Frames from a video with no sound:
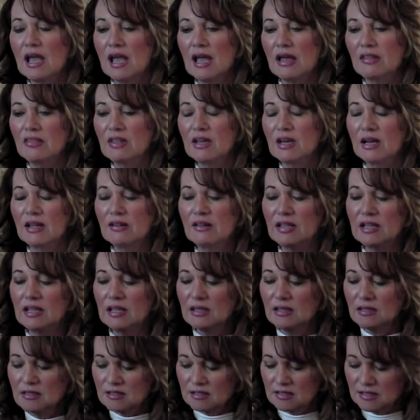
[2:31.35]
And then on the
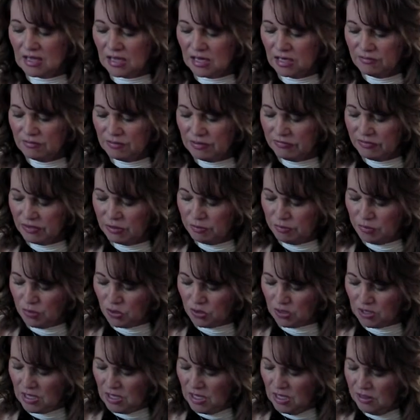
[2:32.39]
inside of every
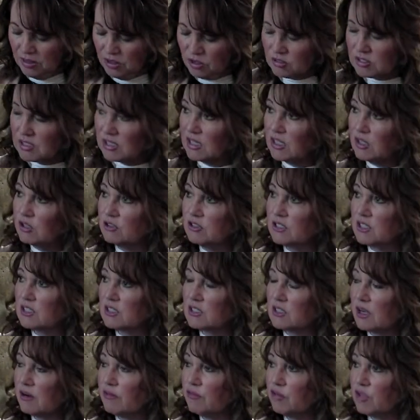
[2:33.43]
book, there's a little
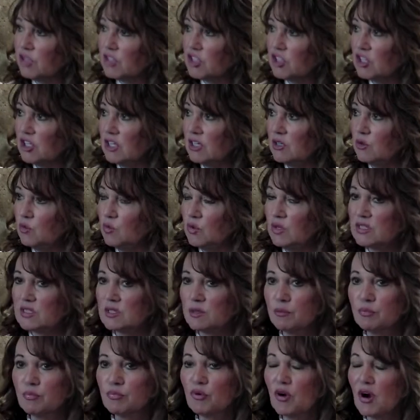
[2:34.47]
discovery sheet with
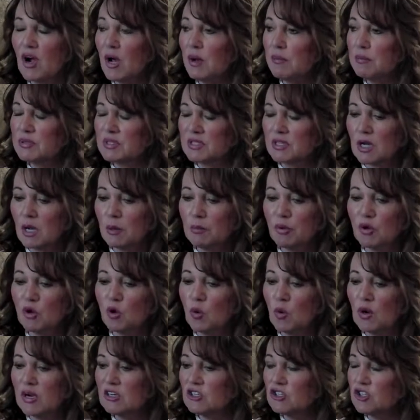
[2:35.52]
some prompts, a couple
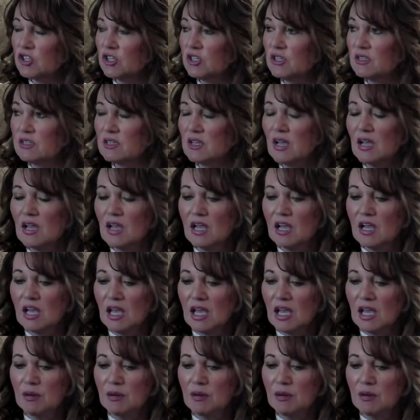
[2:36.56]
questions. Mm-hmm.